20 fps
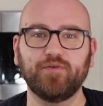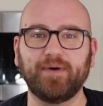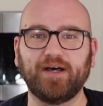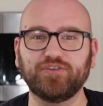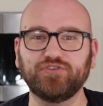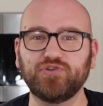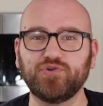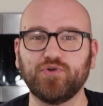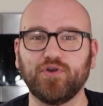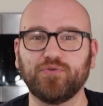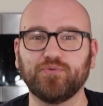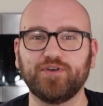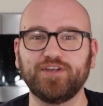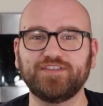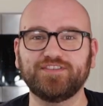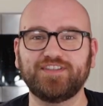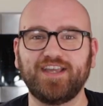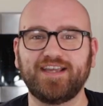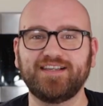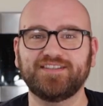about two or three
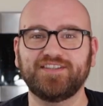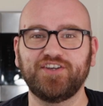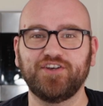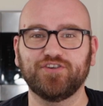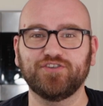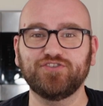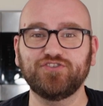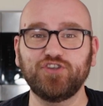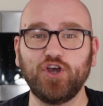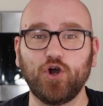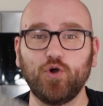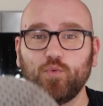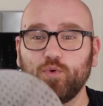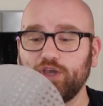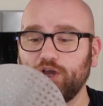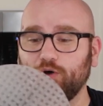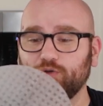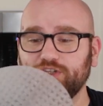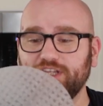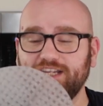steaks here, so
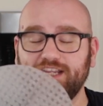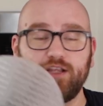we only